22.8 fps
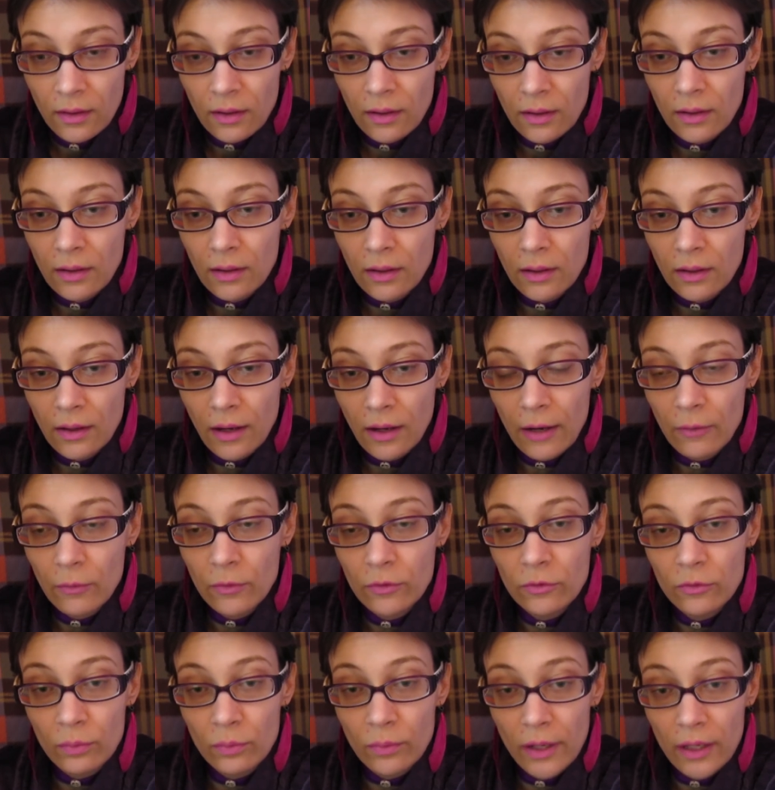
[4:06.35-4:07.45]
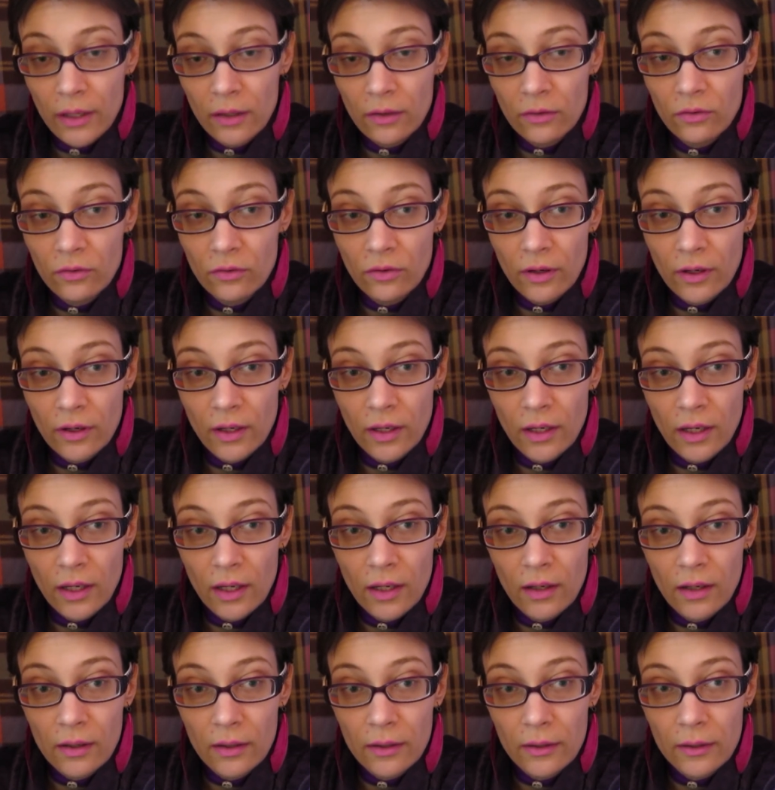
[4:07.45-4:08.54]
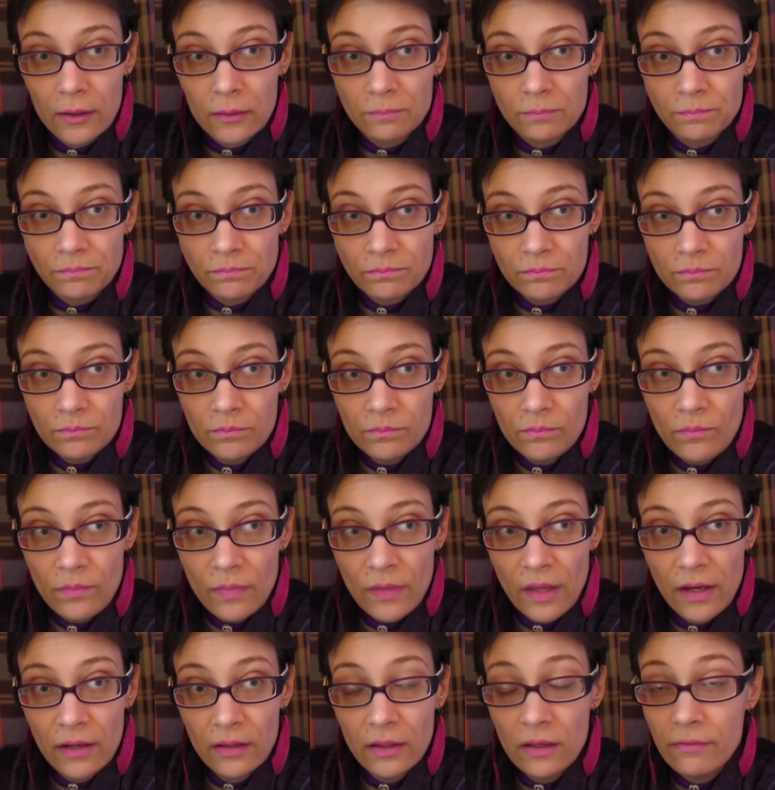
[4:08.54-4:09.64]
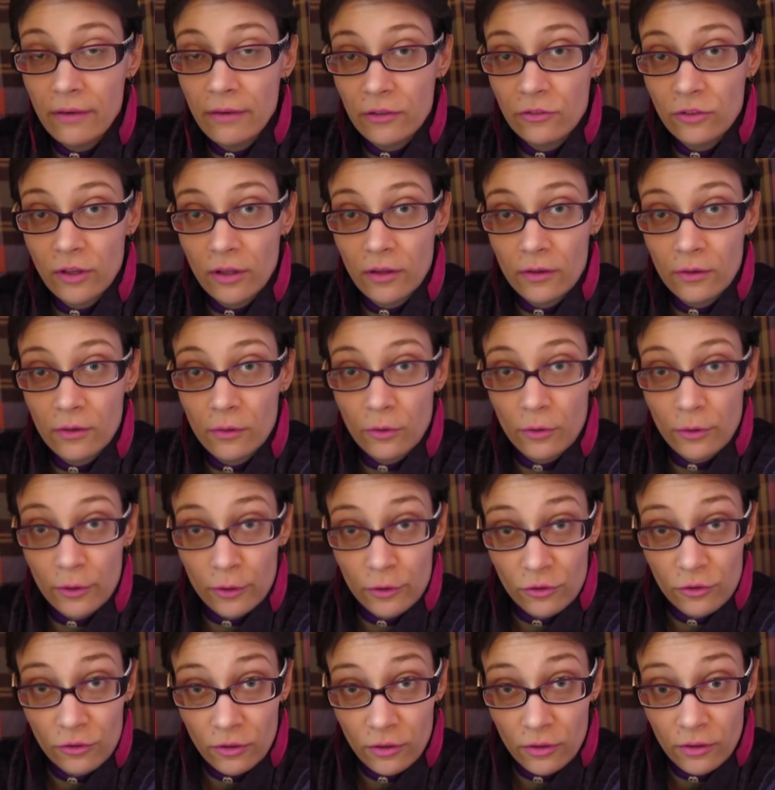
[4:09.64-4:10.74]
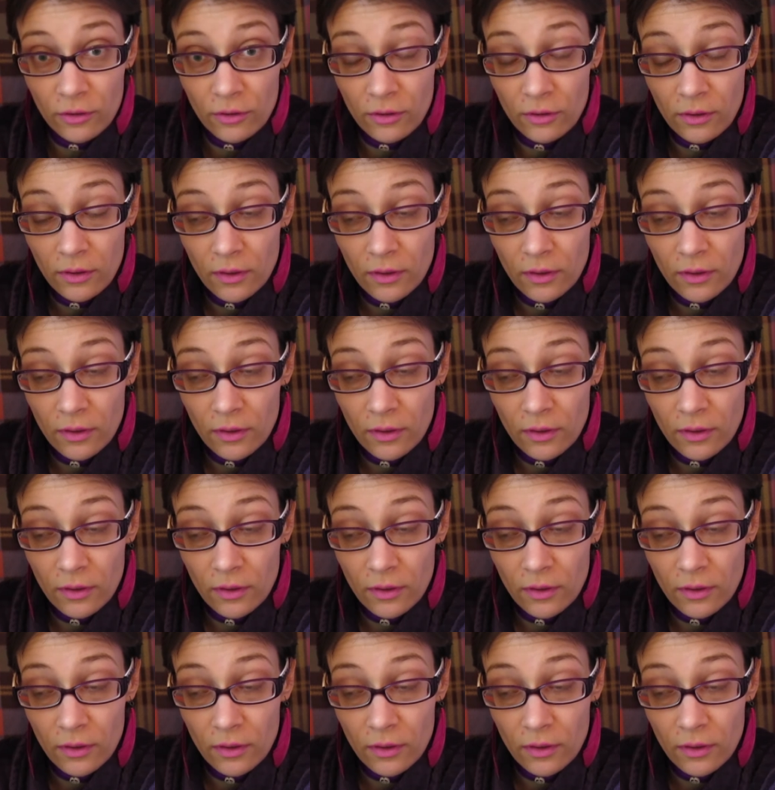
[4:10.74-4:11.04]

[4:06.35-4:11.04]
Uh, I was raised a uh, an evangelical Christian,